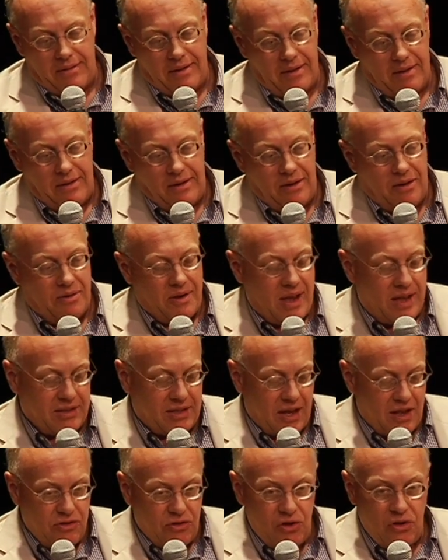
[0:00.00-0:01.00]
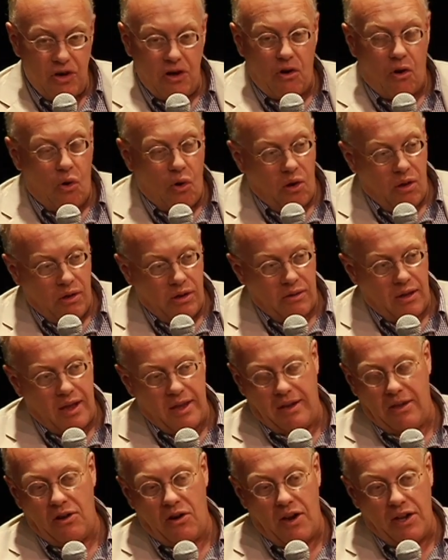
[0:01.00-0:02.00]
you know, Entendu, all,
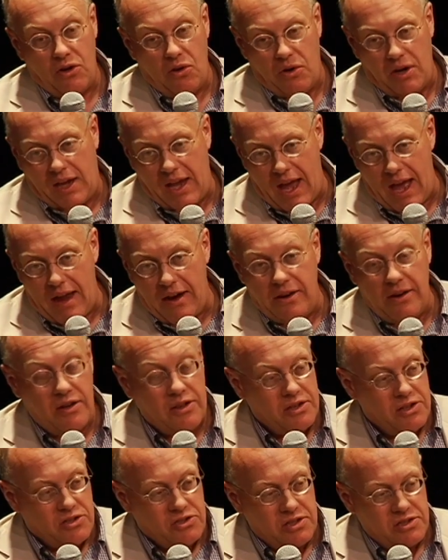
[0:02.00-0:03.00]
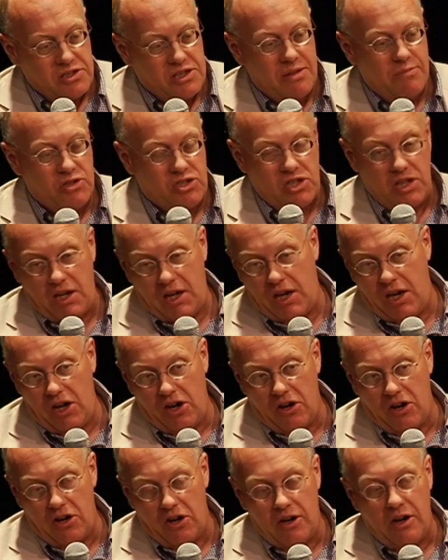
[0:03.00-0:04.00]
you know, I go to Canada, it's the CBC.
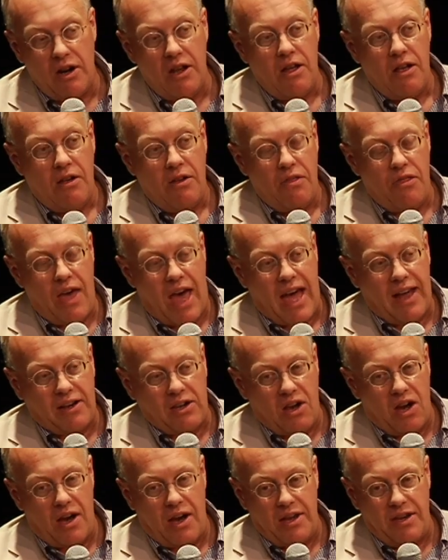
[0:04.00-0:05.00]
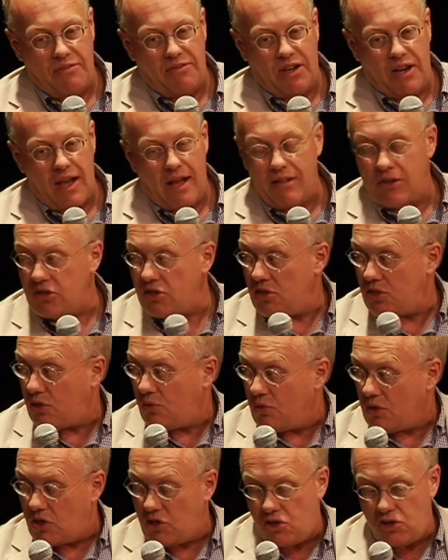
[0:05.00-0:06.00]
Here, that kind of analysis
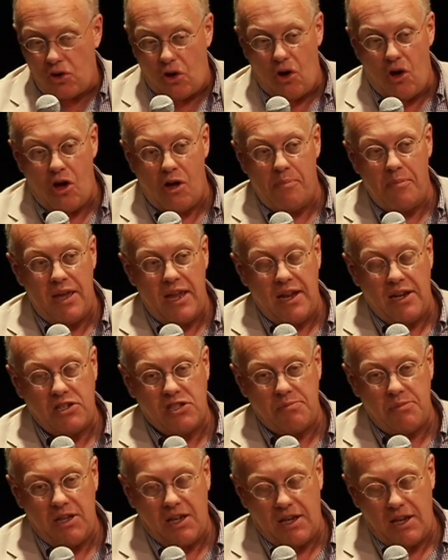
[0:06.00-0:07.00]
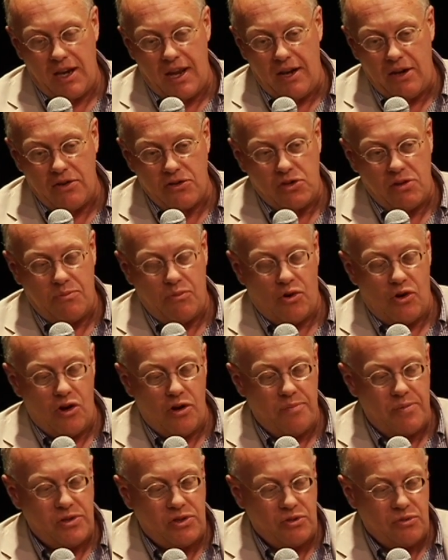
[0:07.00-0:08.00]
which Saul makes, and the Canadians are more
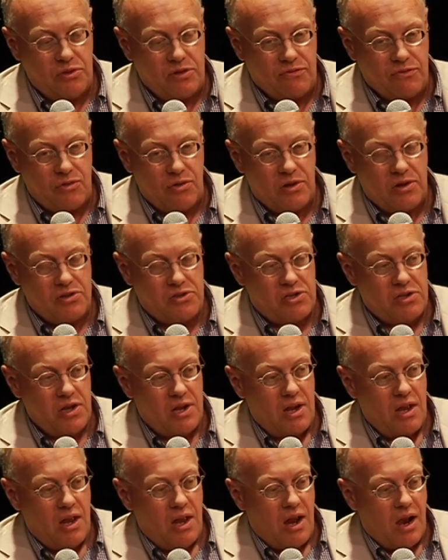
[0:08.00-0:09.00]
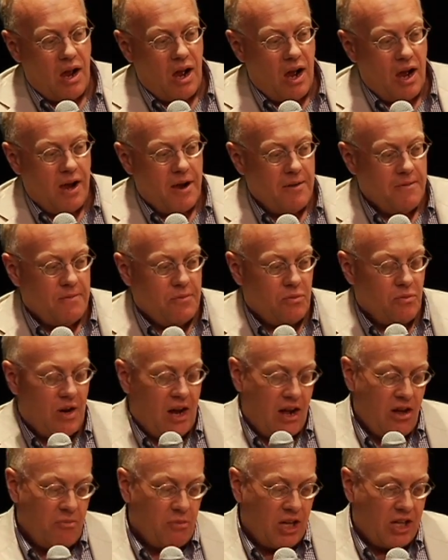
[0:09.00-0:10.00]
open to it, of course.
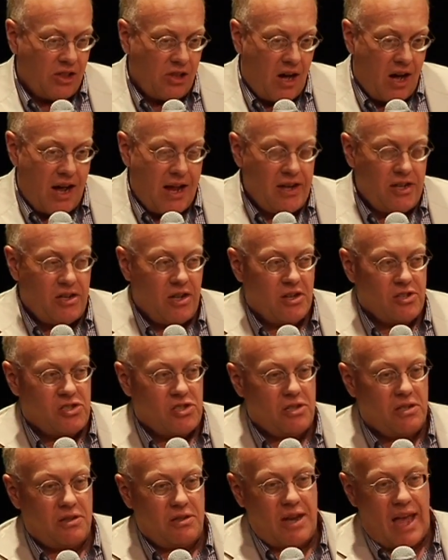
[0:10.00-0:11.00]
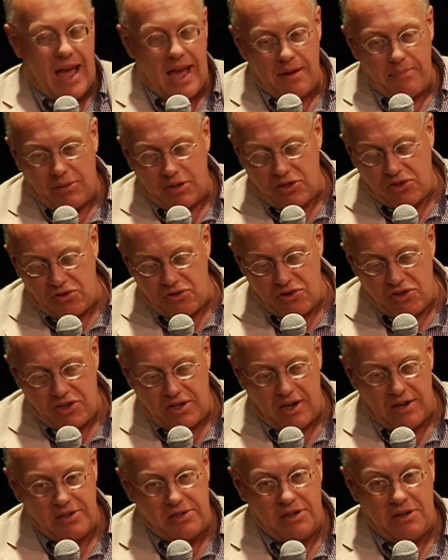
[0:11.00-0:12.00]
Naomi Klein does it, Adbusters
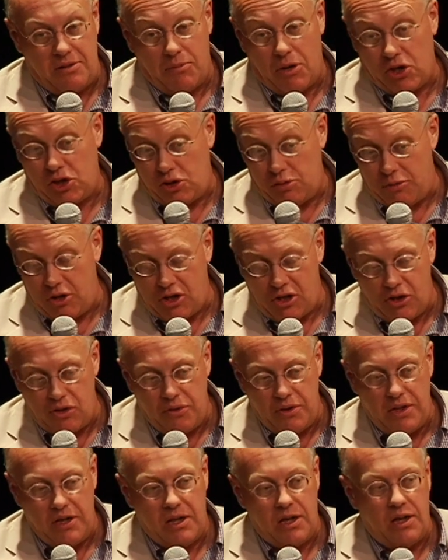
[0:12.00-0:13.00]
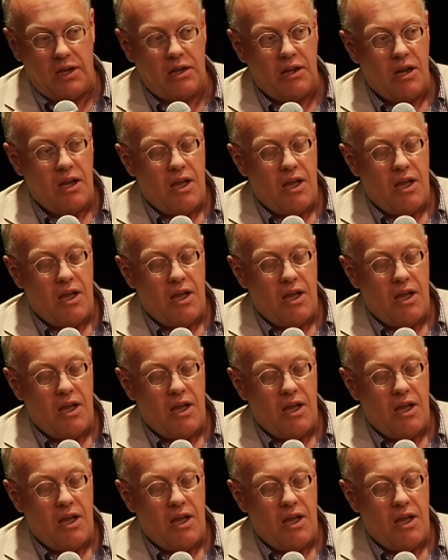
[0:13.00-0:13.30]
does it, Marshall McLuhan did it.